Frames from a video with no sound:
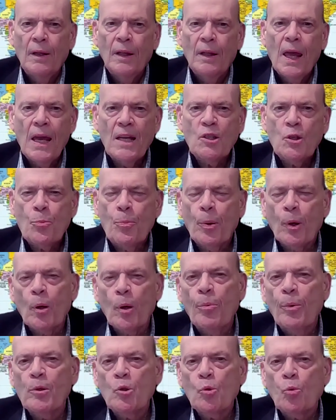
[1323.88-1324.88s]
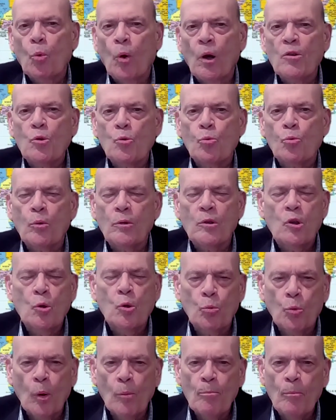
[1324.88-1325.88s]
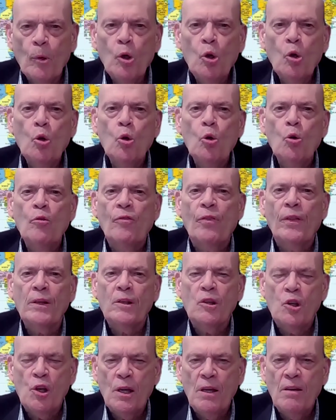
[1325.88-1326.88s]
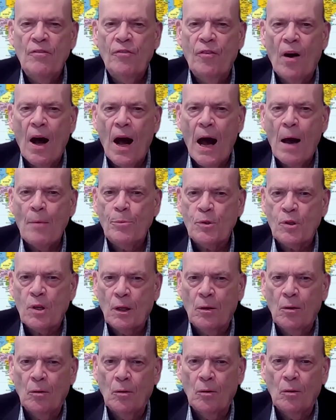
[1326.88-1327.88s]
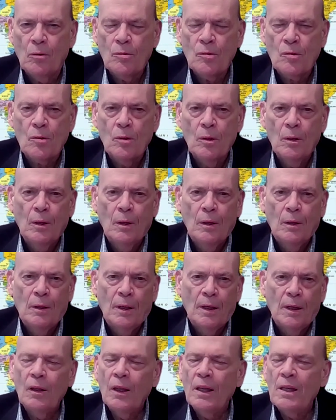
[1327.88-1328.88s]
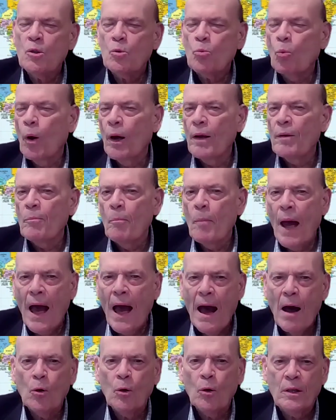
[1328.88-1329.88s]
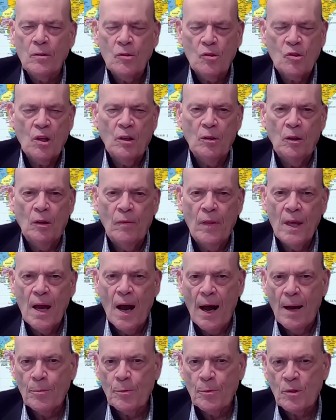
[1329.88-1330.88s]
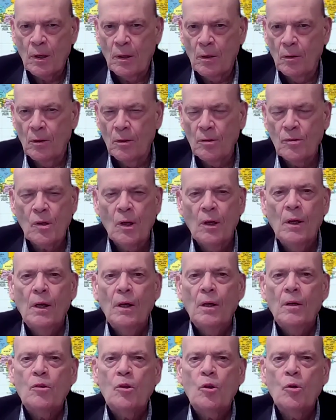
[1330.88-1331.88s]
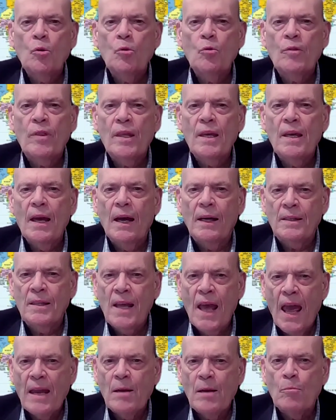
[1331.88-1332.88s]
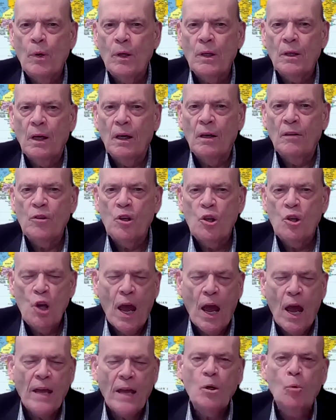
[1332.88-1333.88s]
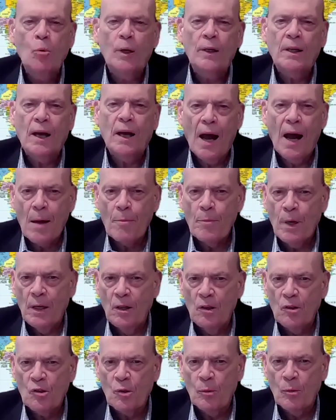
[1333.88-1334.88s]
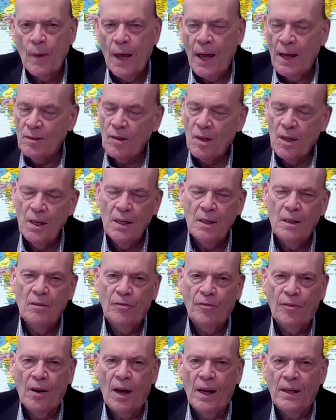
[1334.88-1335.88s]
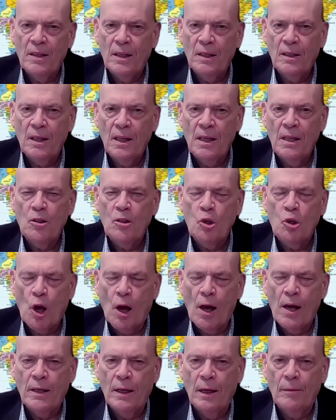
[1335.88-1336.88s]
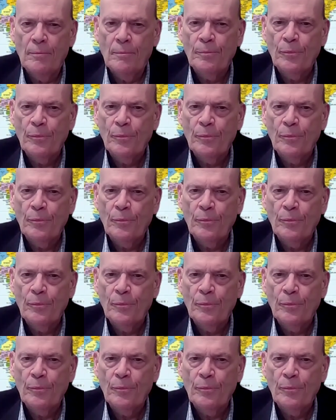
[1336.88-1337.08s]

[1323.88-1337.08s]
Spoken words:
Its purpose was to remove the chief obstacles, at least what Mao considered the obstacles, to the attainment of genuine communism, as he defined it in China.